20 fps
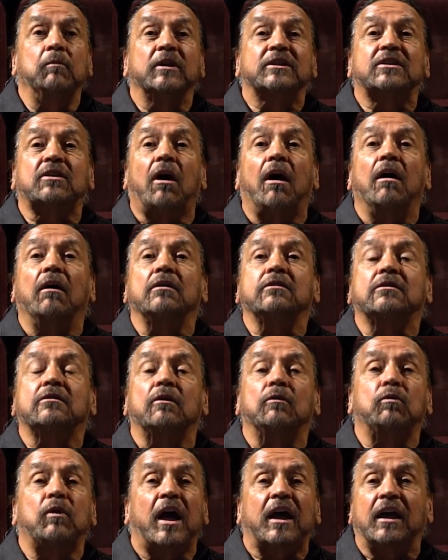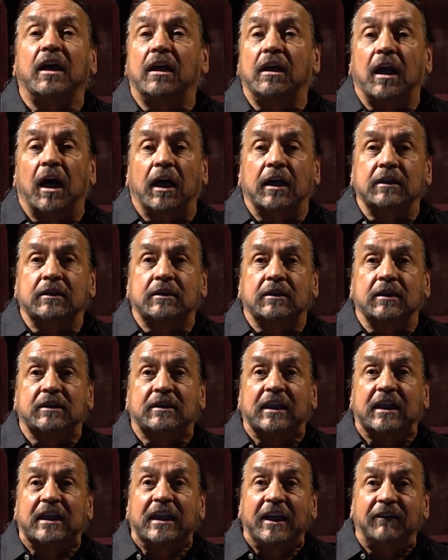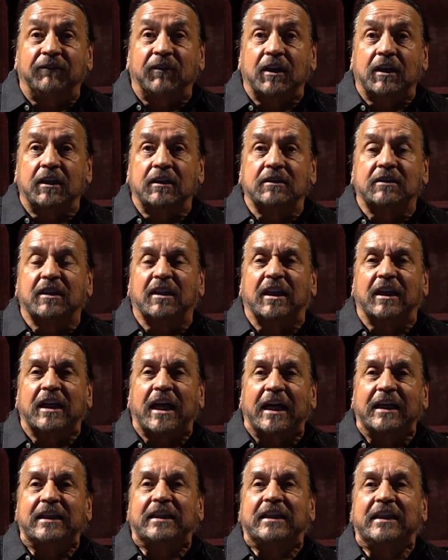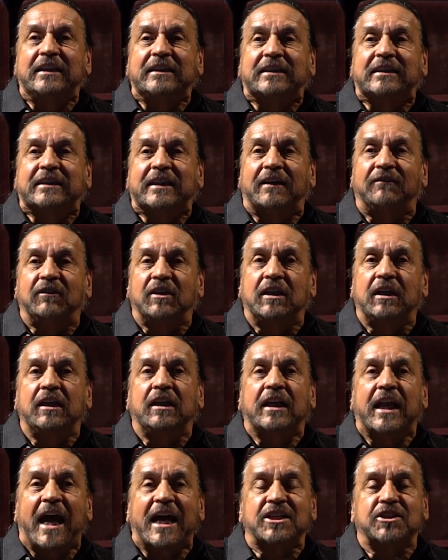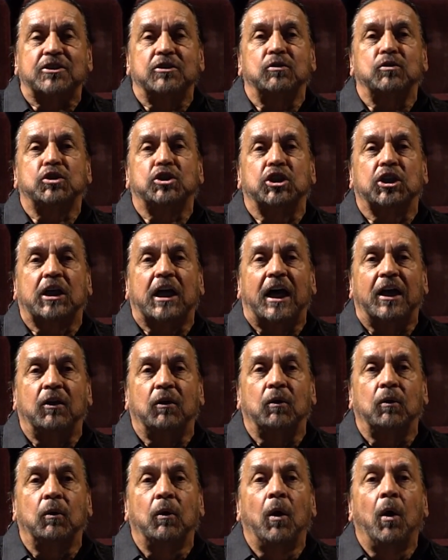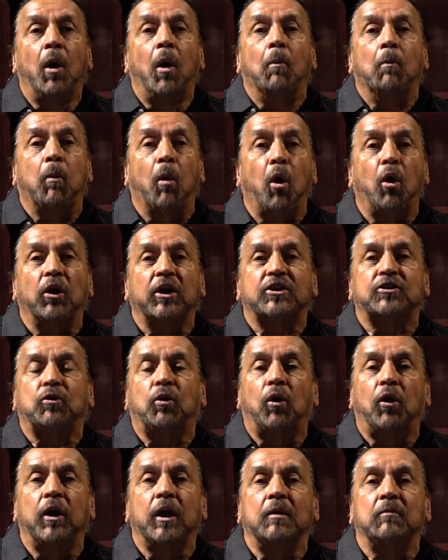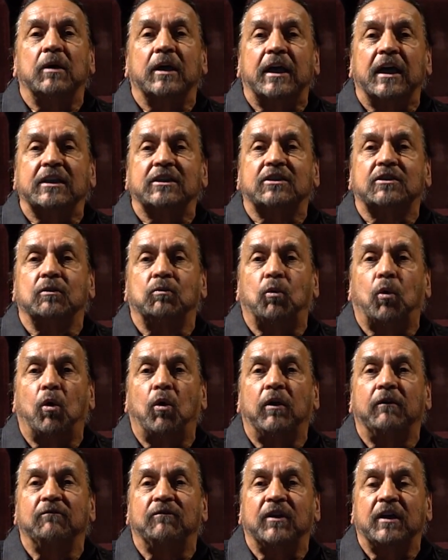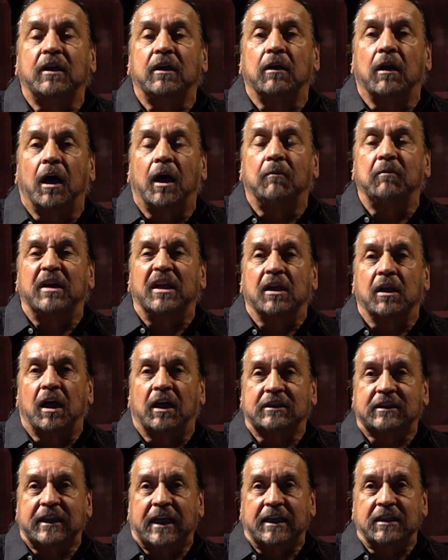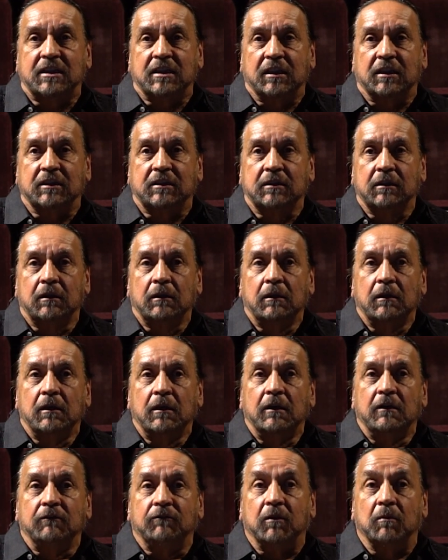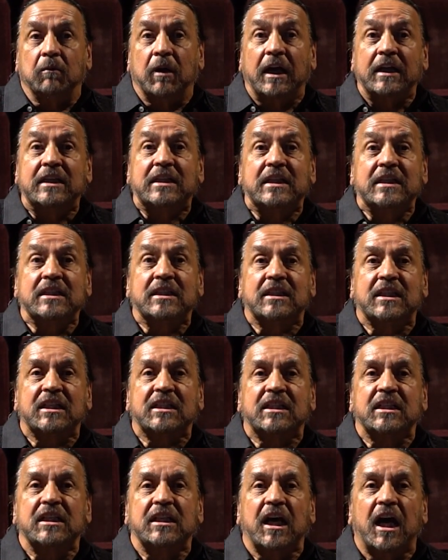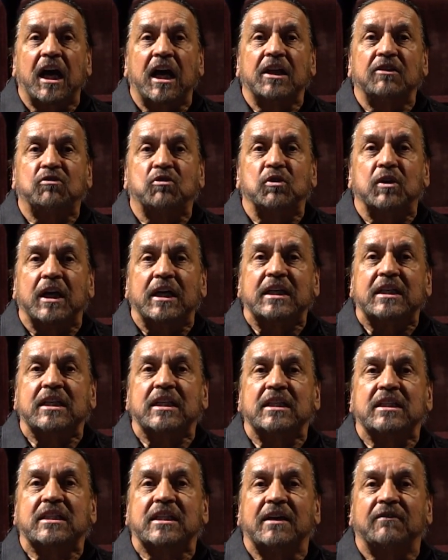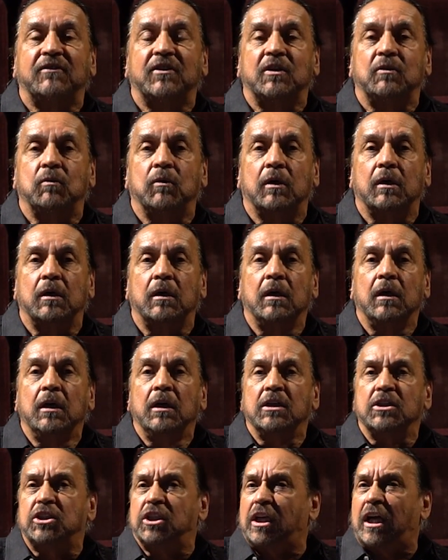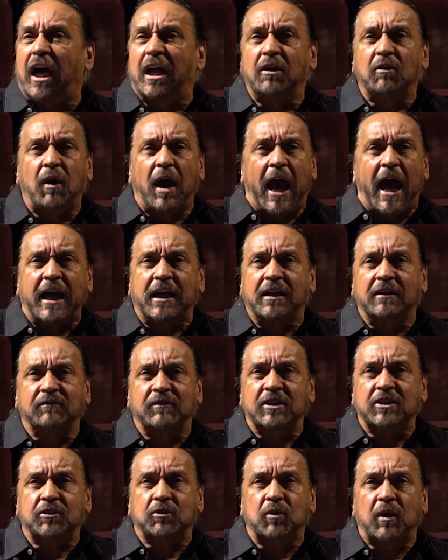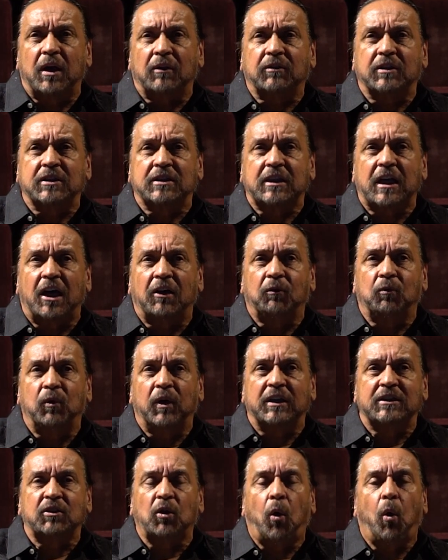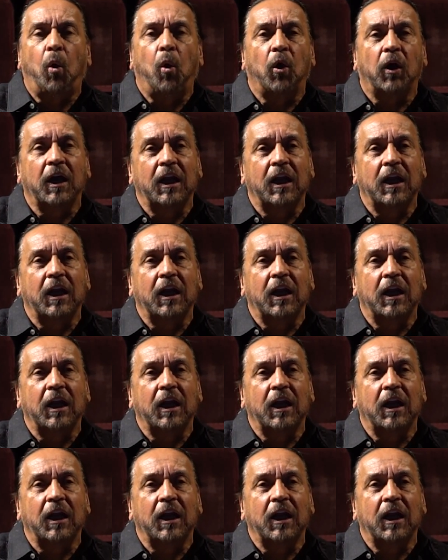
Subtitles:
We must also recognize the significance of the 1970 National Chicano Moratorium Against the War in Vietnam in Los Angeles. From 1969 through 1971, Chicano activists throughout the Southwest